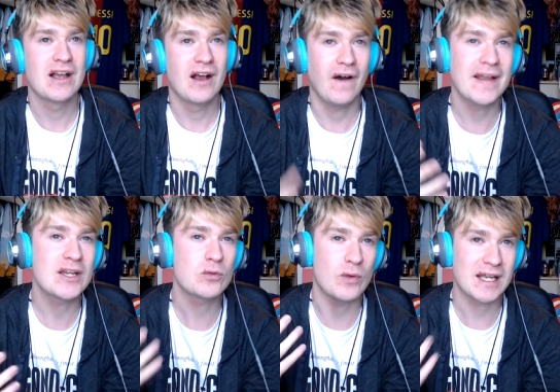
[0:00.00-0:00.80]
I
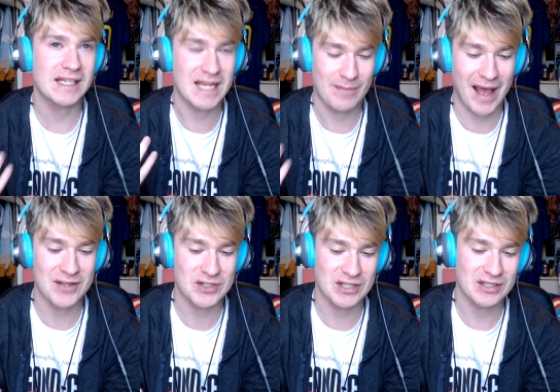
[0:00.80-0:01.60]
could weirdly
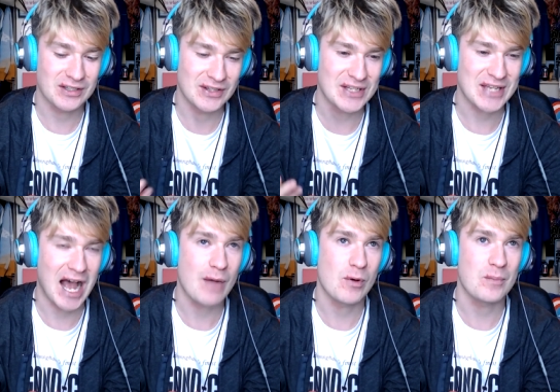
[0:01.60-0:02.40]
imagine this
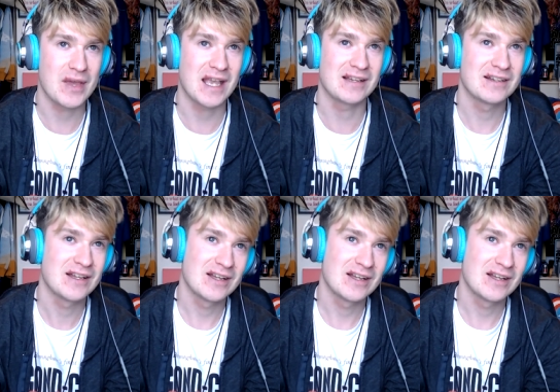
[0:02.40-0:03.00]
album being